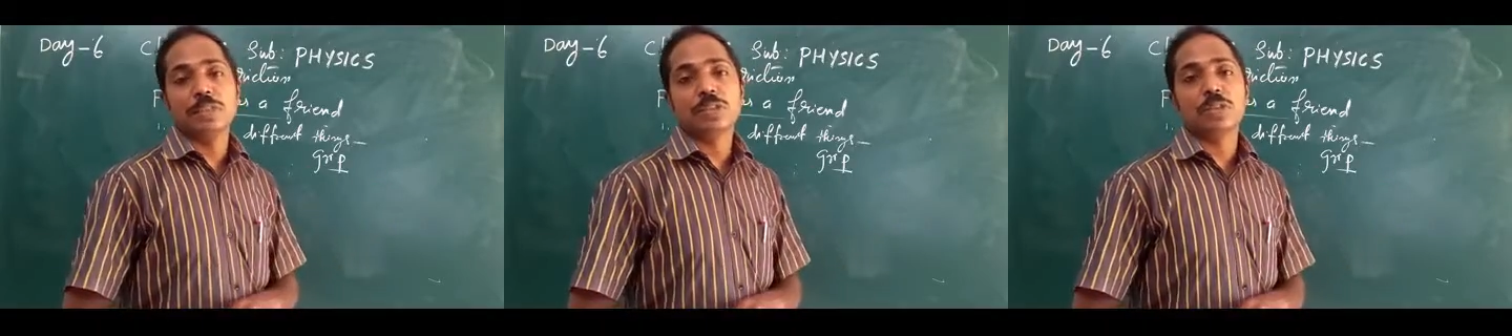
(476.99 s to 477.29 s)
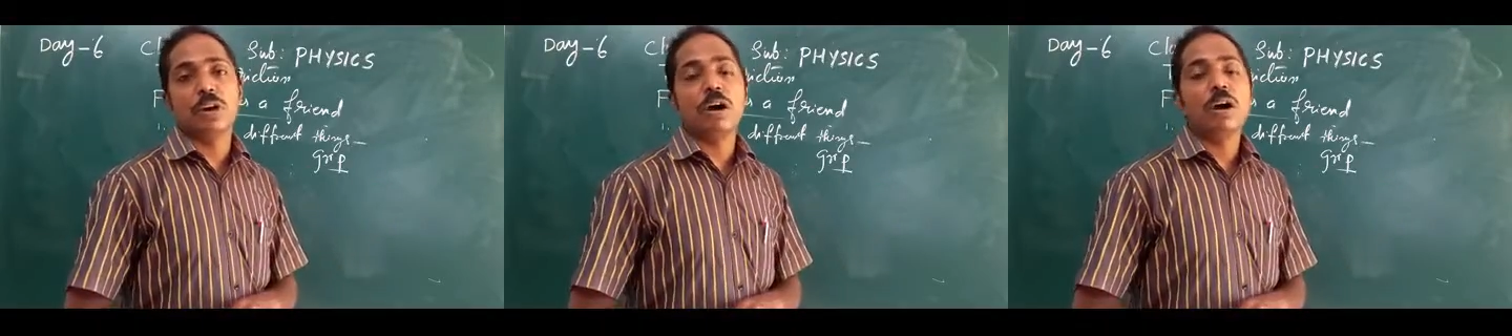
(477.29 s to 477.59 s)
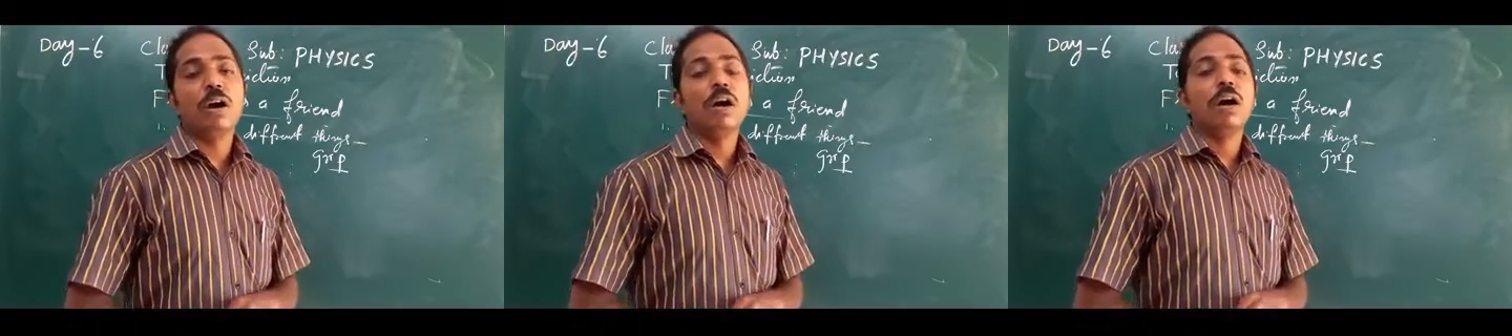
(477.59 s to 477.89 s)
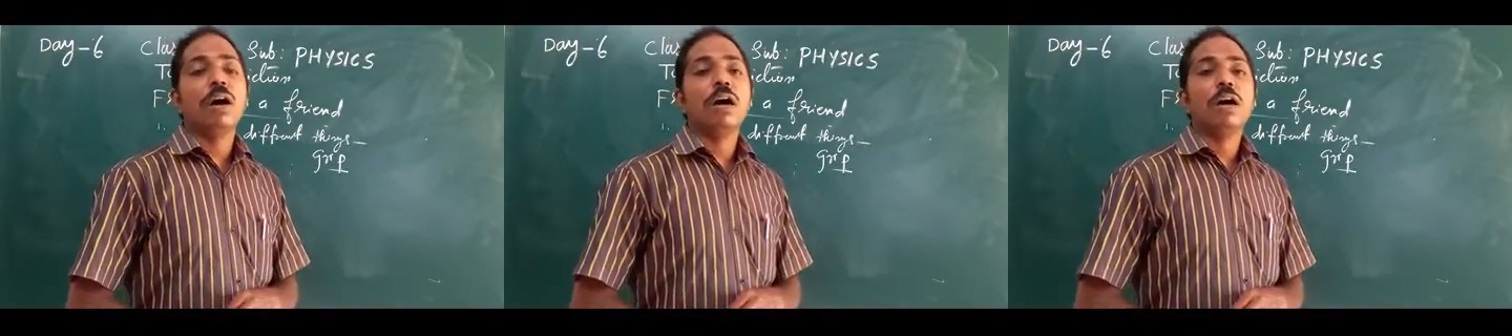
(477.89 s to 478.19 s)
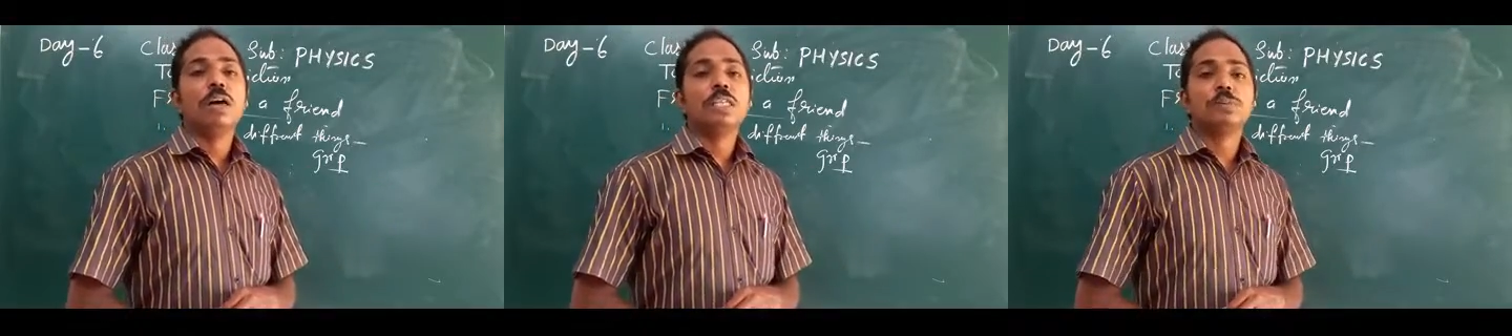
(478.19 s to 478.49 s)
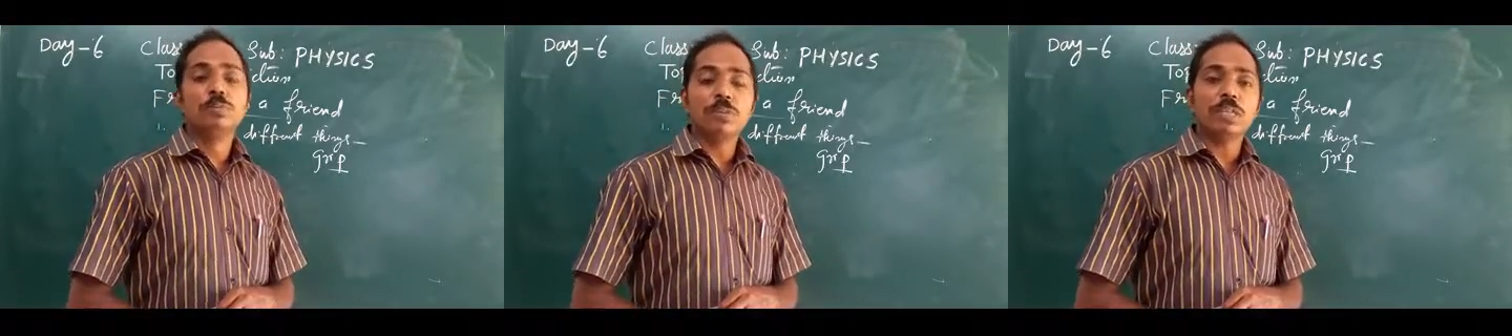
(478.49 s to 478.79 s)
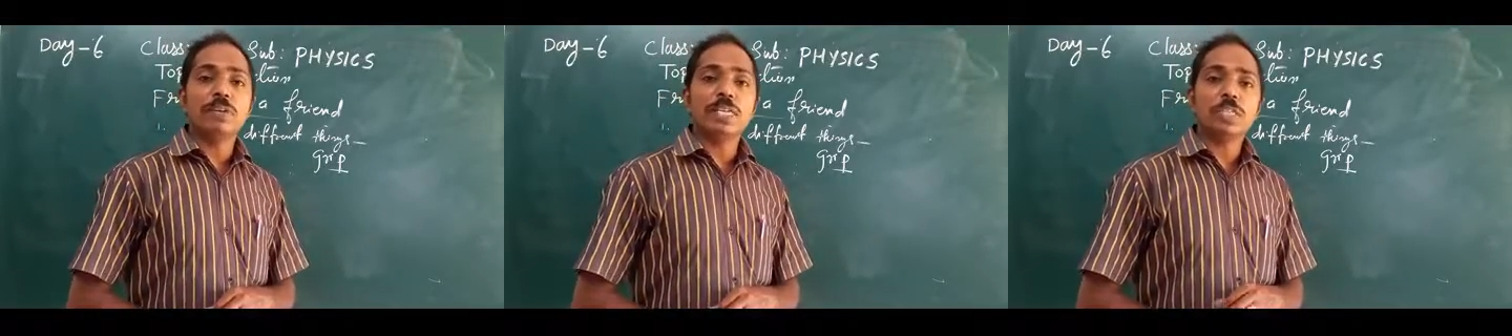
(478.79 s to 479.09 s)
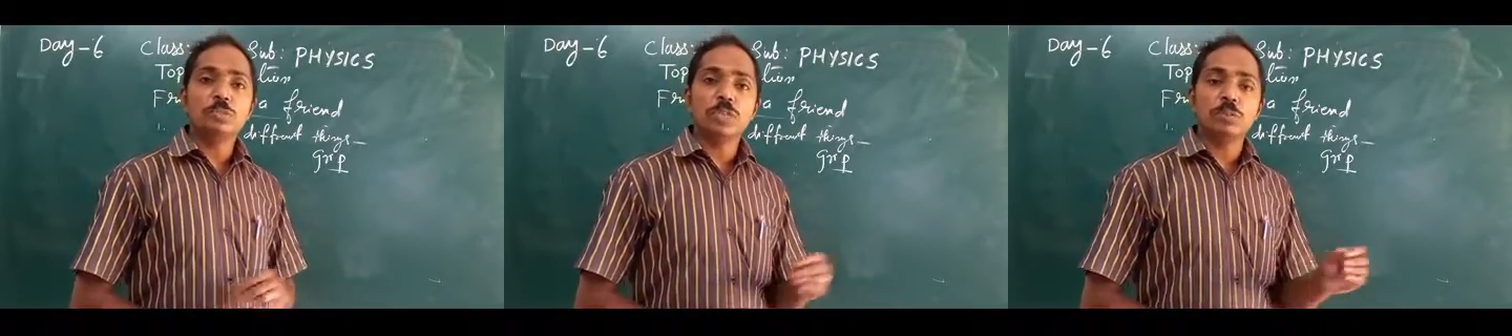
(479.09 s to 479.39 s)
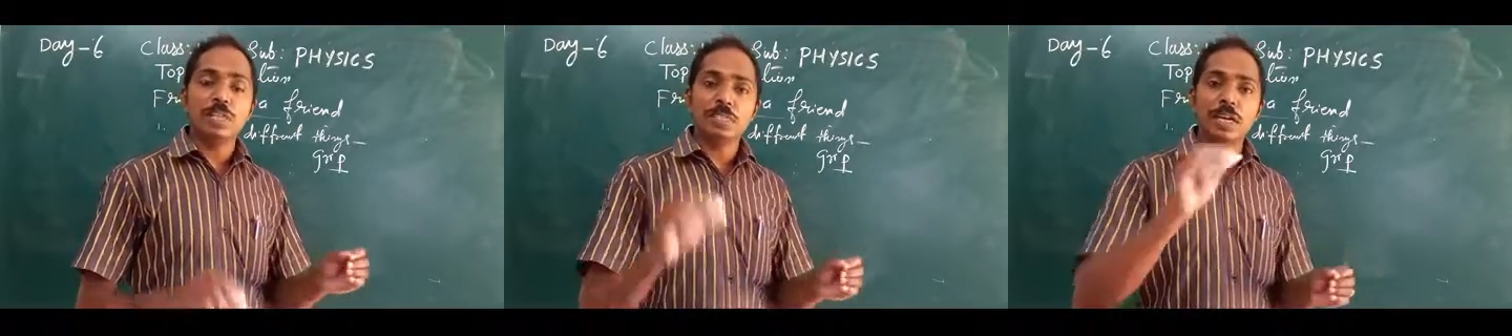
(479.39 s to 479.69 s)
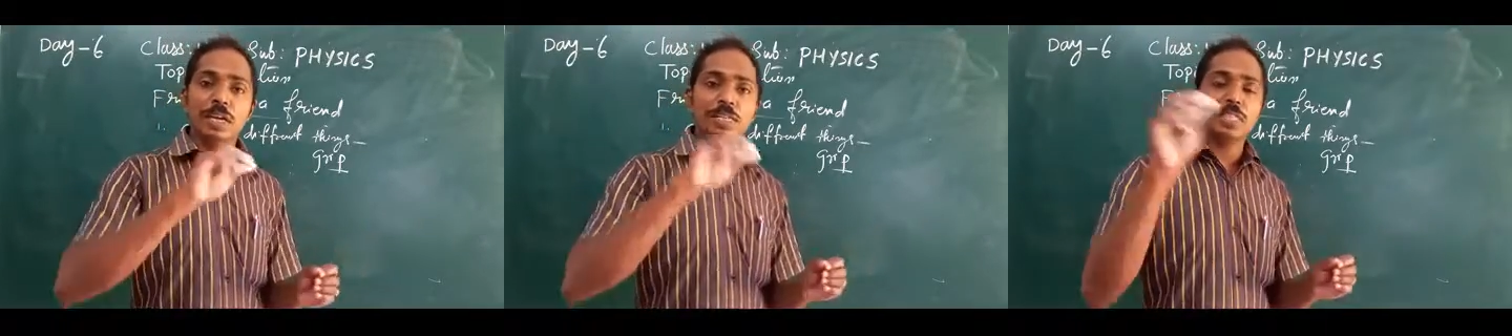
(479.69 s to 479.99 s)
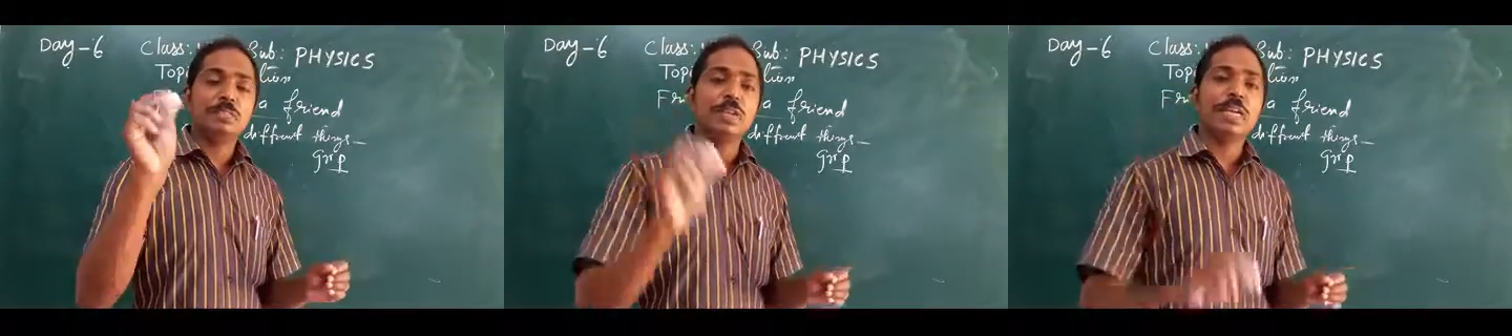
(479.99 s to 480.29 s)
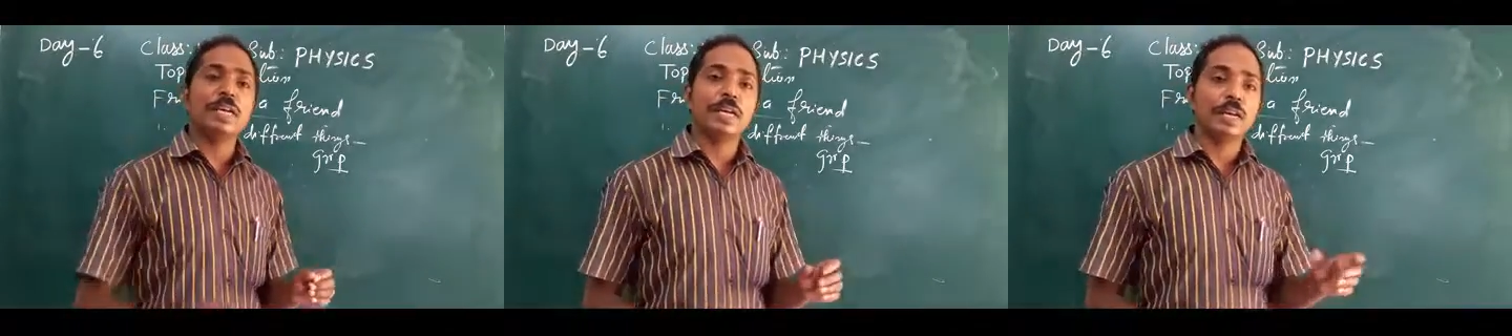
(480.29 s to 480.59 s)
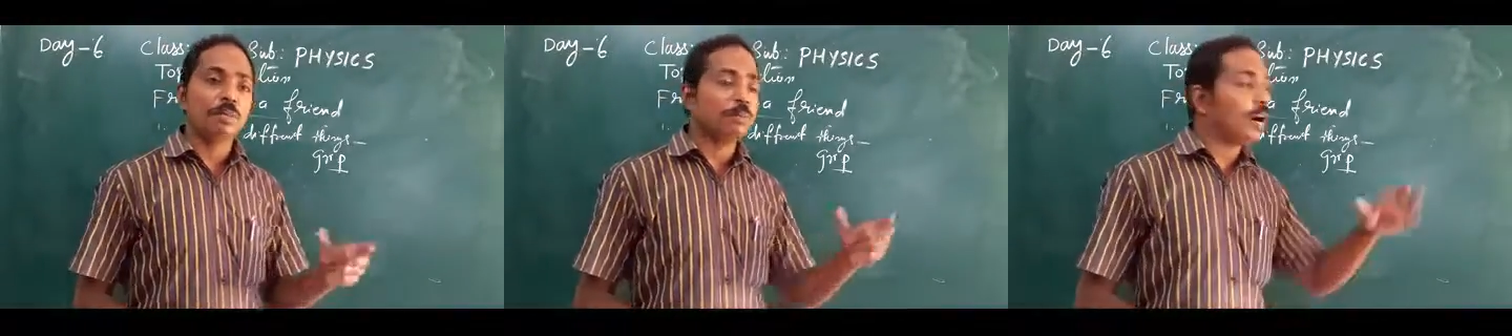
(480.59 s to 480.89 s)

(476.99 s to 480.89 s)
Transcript: So smooth, very smooth means it is very